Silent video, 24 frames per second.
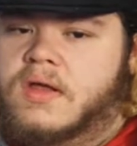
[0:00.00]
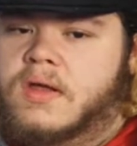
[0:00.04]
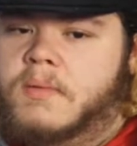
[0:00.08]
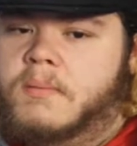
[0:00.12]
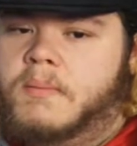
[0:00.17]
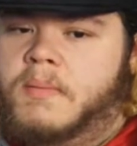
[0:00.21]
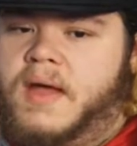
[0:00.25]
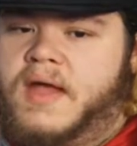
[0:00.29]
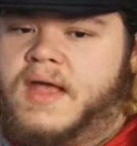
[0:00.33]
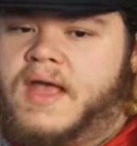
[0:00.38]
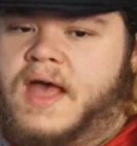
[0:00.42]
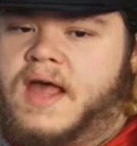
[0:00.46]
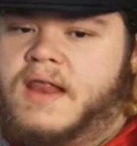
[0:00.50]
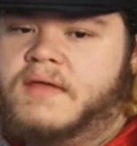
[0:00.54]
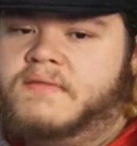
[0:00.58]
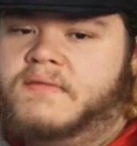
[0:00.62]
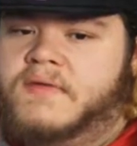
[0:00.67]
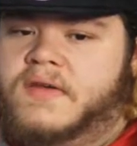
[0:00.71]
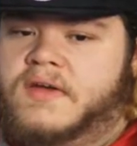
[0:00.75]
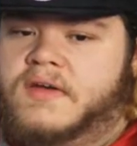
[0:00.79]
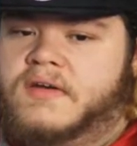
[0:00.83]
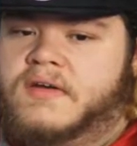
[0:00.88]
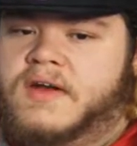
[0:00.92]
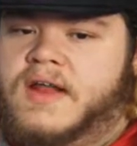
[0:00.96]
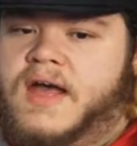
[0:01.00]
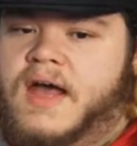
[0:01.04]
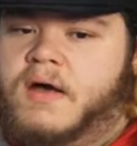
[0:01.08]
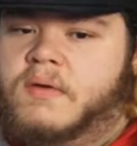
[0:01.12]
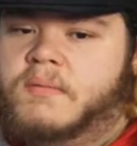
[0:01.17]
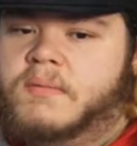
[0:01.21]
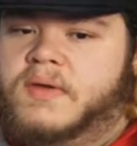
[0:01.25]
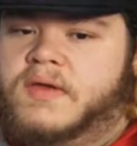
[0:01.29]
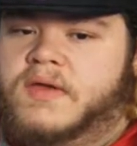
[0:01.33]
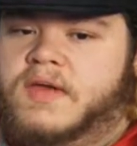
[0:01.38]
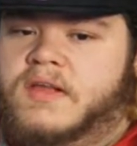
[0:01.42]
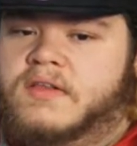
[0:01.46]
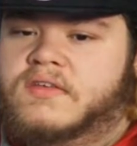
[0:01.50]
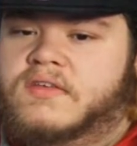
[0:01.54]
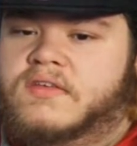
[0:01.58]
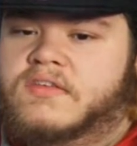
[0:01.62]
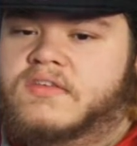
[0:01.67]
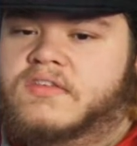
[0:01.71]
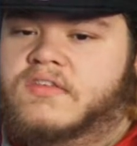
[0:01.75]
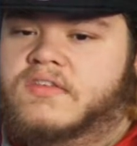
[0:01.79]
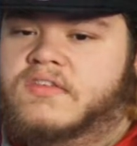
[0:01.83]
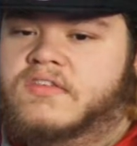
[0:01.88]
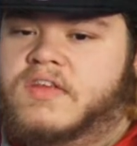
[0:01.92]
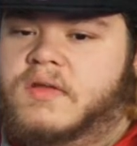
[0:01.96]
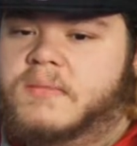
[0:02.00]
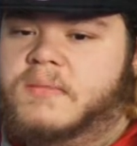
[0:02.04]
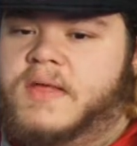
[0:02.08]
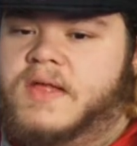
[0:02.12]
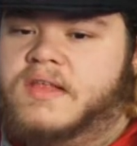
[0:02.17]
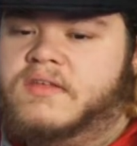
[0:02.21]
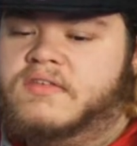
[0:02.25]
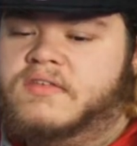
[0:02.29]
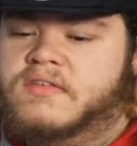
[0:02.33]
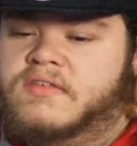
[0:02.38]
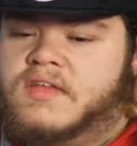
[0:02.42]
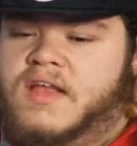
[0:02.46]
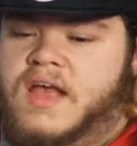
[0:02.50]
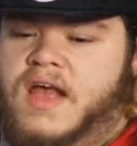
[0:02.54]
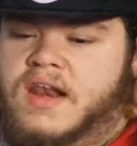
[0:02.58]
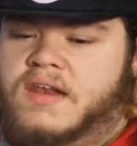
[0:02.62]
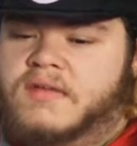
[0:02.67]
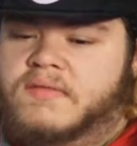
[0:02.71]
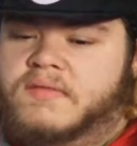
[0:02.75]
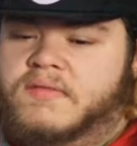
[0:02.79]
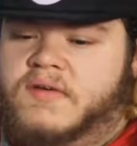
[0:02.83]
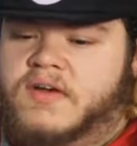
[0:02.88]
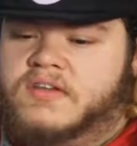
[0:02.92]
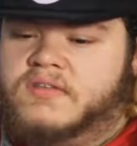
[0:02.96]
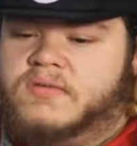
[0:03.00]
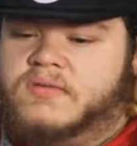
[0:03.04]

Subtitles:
But I gotta figure it out because it's just something that's kind of fucks